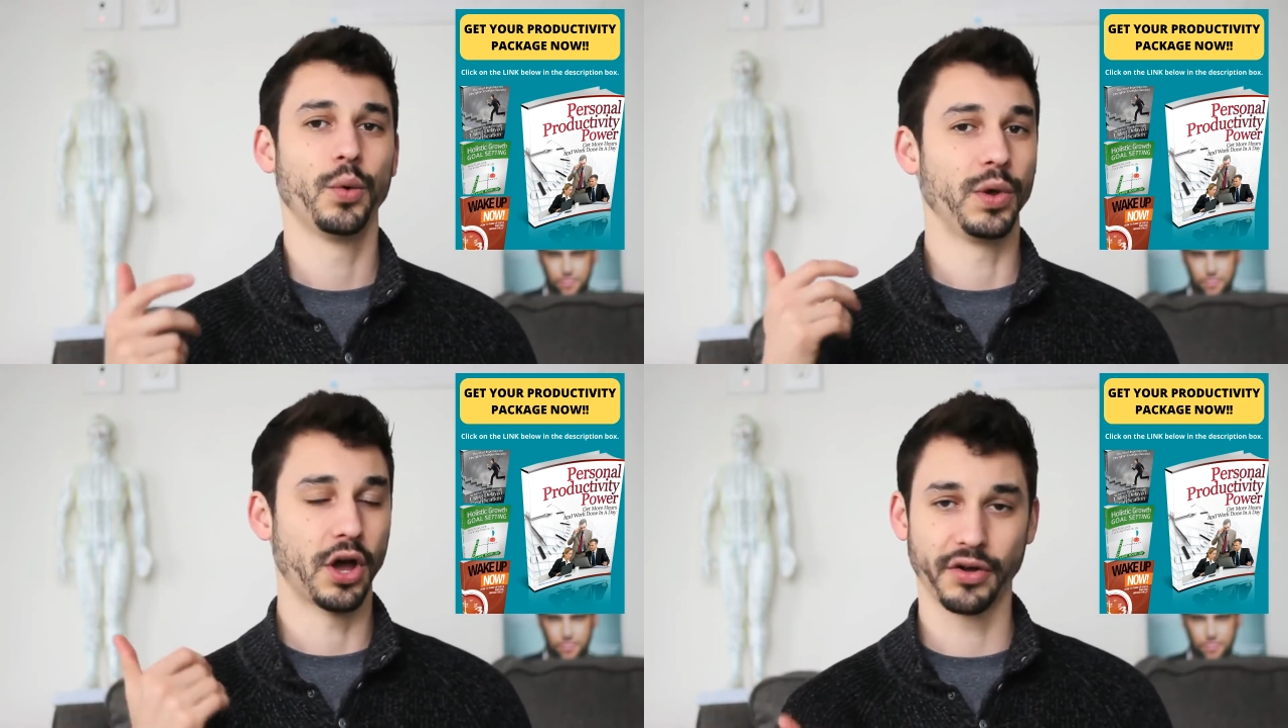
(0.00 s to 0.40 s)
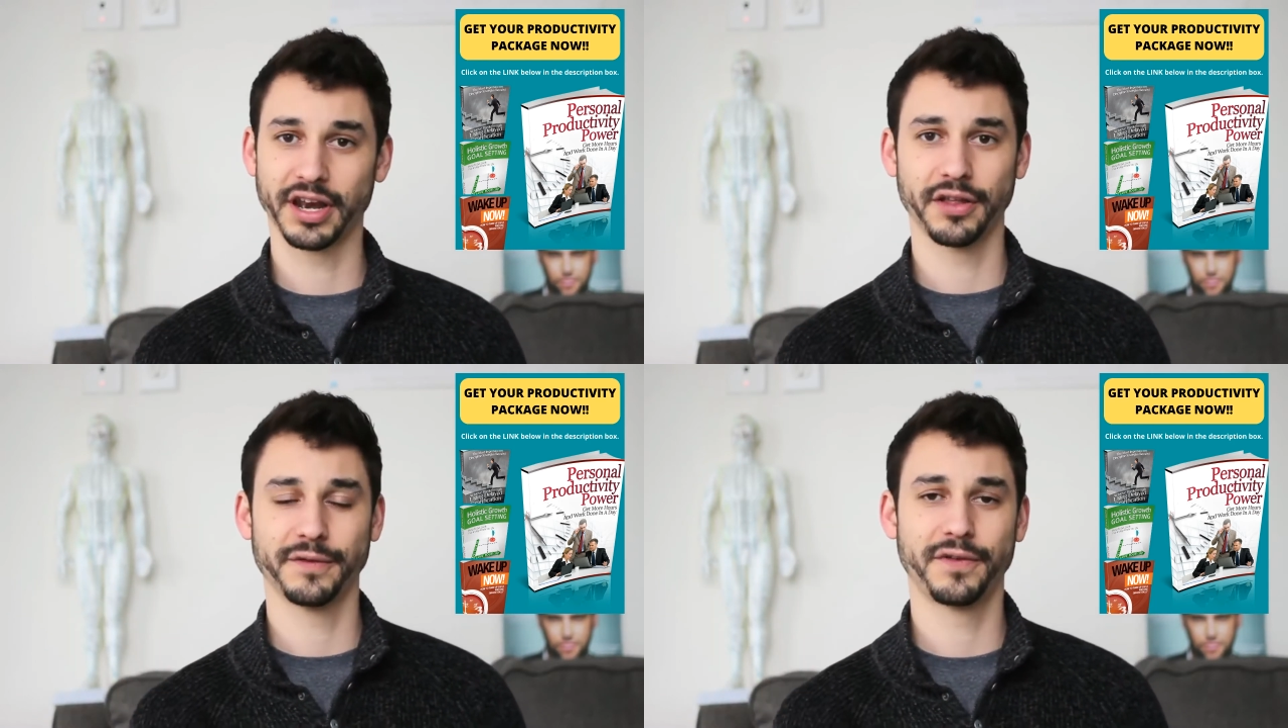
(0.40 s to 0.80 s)
we all
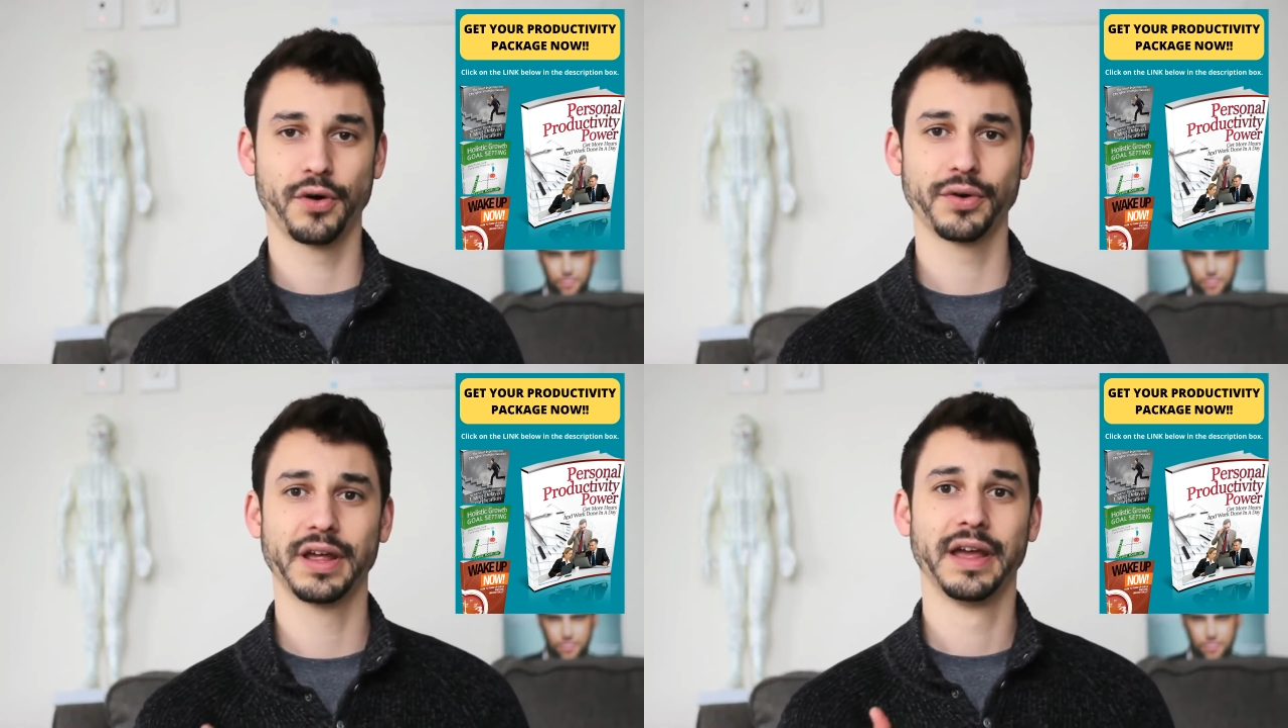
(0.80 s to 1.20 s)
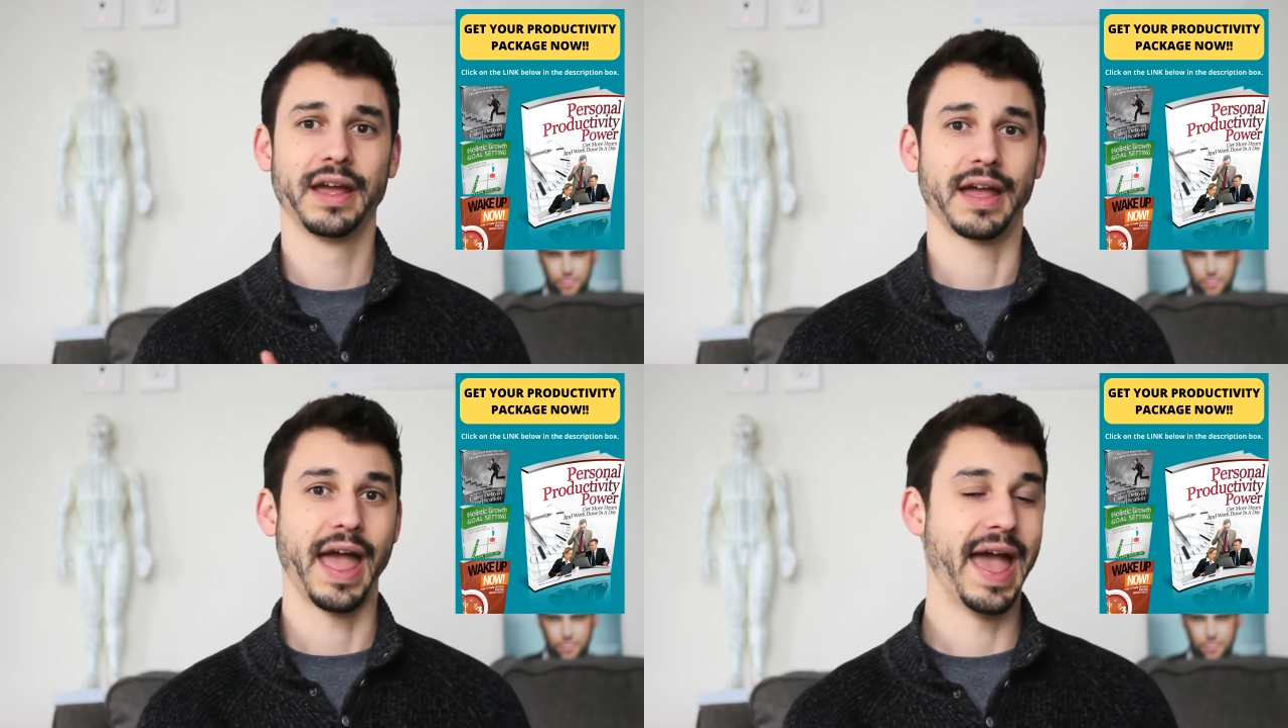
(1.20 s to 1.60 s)
get on the phone
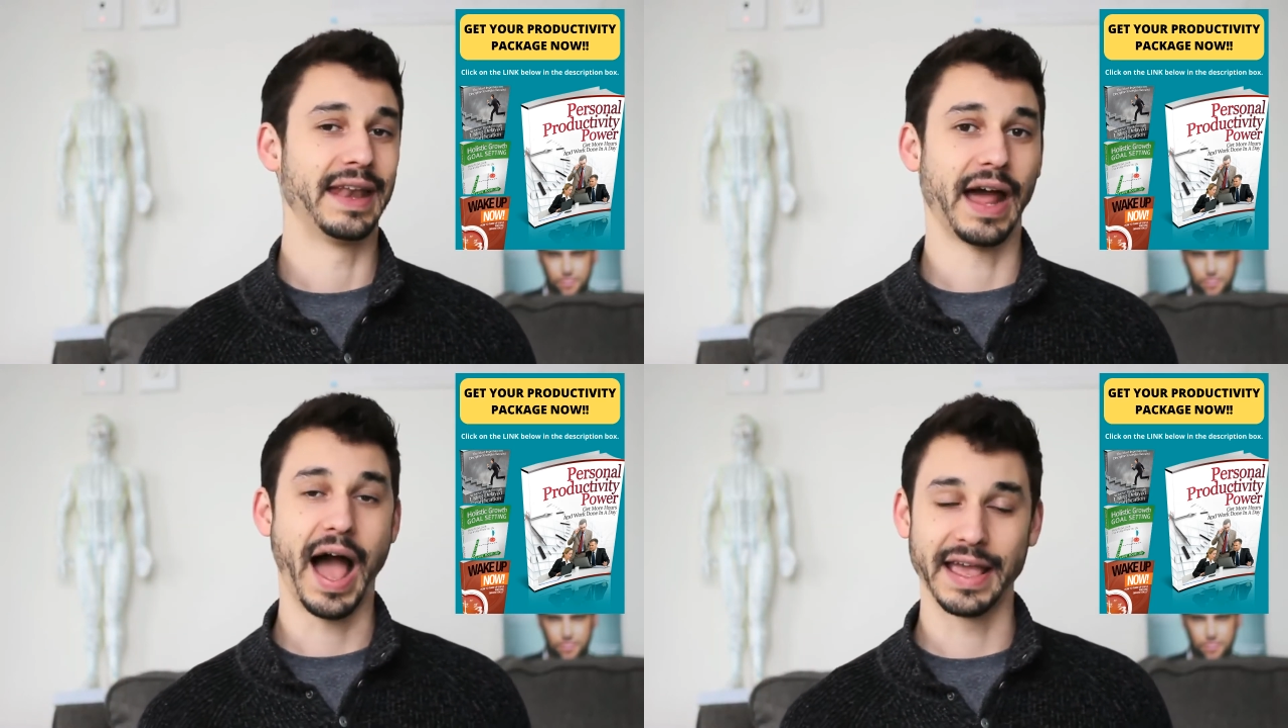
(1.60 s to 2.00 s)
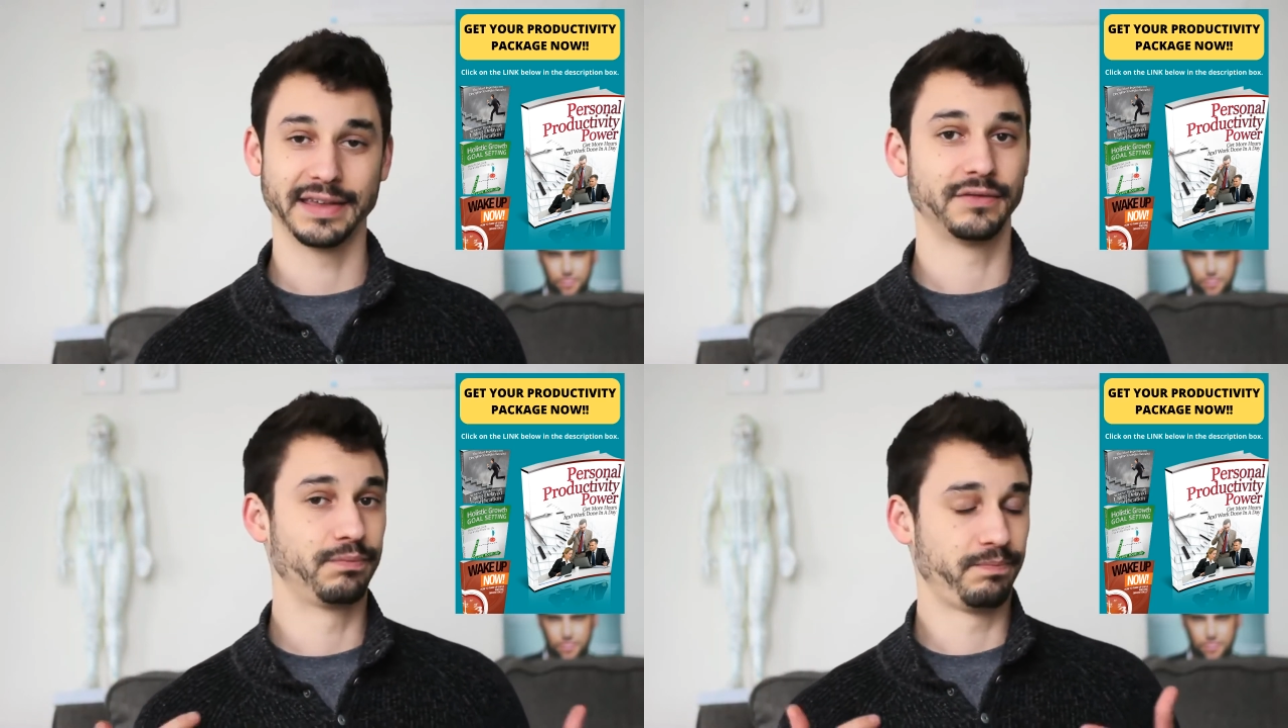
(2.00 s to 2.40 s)
and I